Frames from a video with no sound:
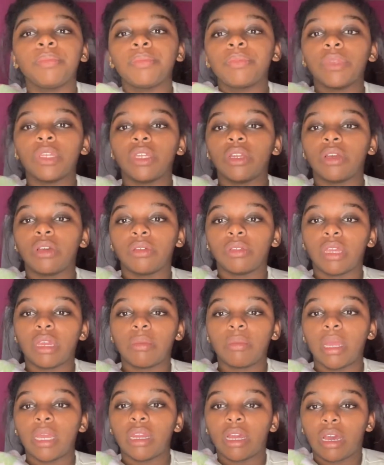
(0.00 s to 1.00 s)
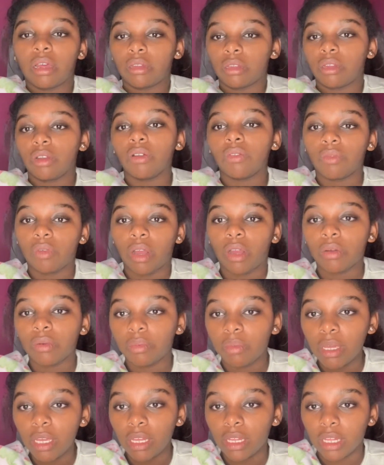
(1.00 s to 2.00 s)
you know, they may not, you know, rock with
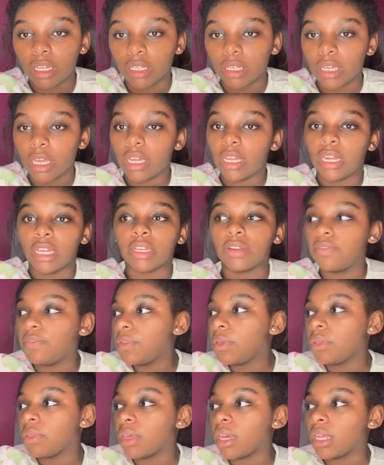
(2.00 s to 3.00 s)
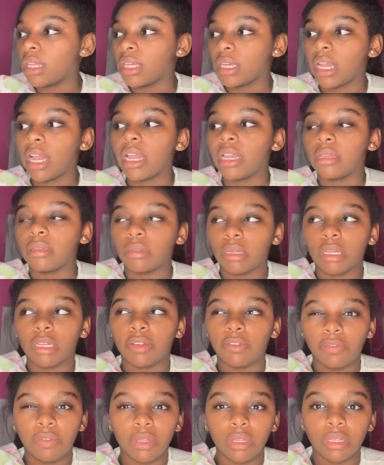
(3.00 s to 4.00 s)
me like that, and I can feel that. Like, I can
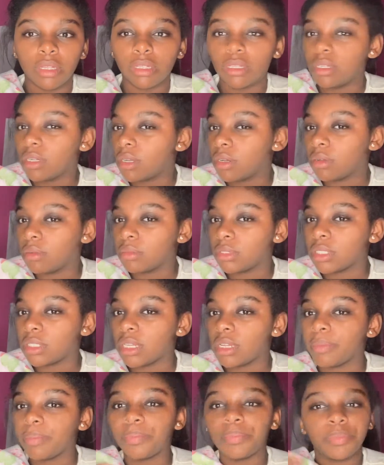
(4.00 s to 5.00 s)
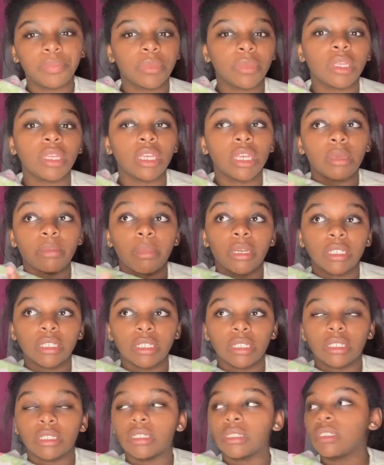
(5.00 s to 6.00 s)
feel it, you know. I'm just like, keep my
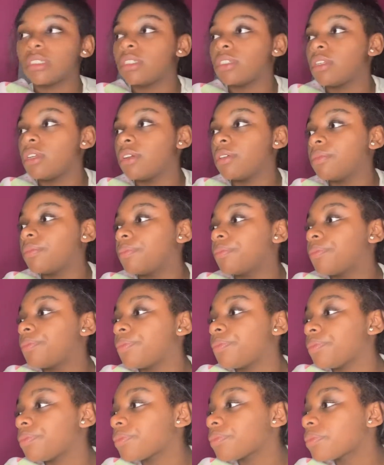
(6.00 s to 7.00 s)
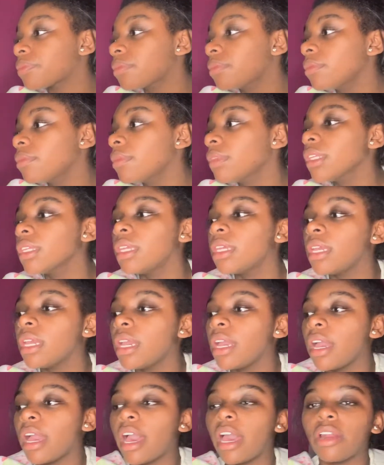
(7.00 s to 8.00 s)
distance, you know.
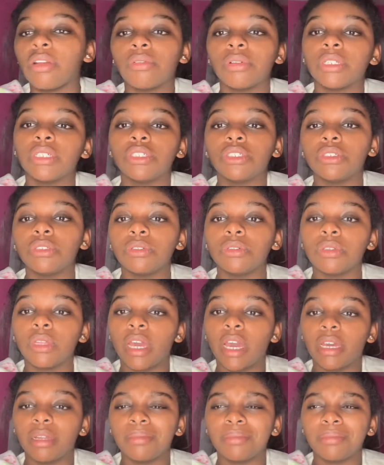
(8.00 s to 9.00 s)
I don't really do that